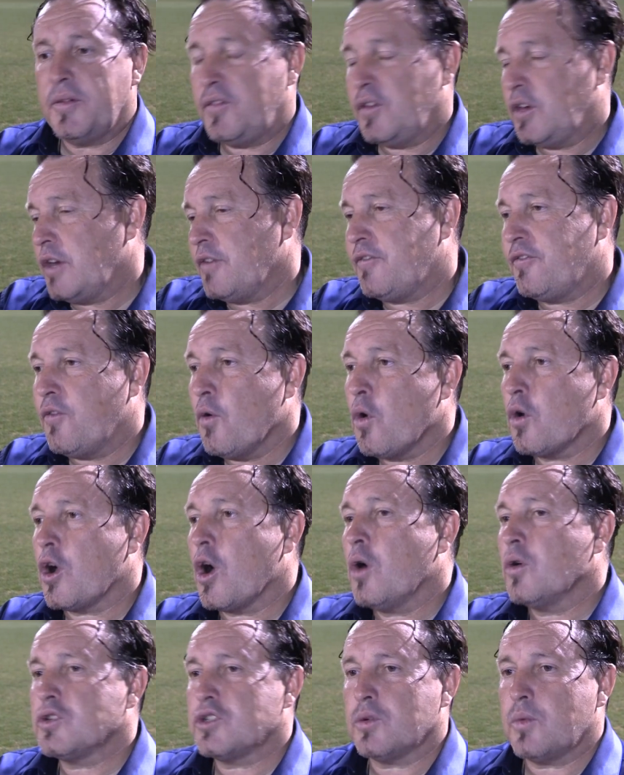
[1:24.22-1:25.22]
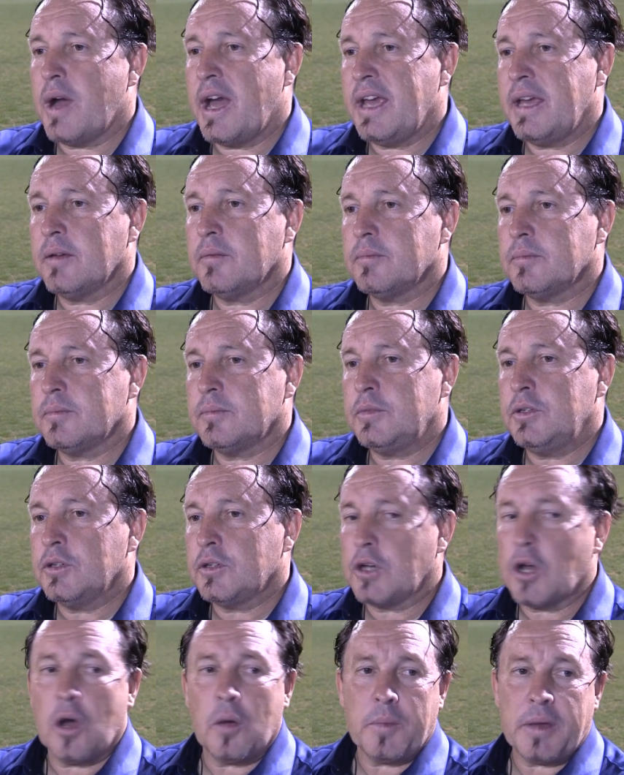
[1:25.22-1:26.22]
If you give 4 goals away, you
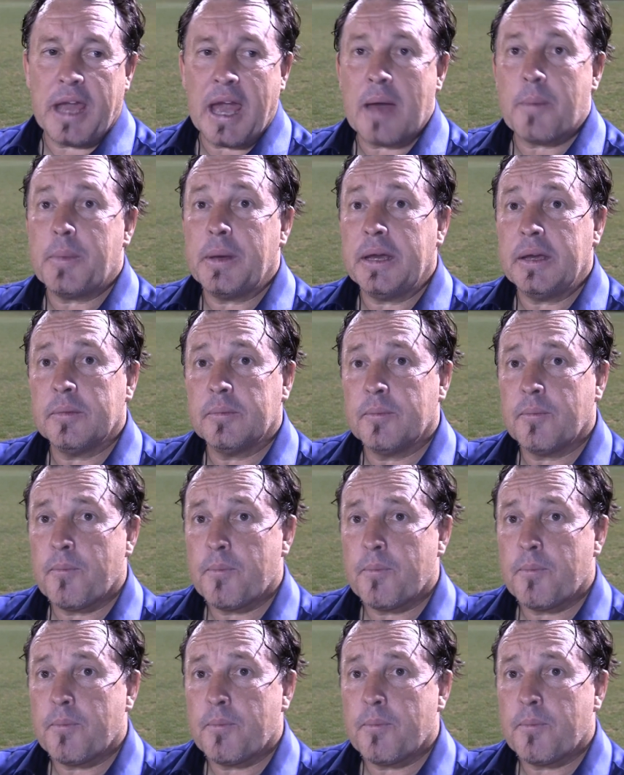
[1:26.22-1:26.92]
can't be happy.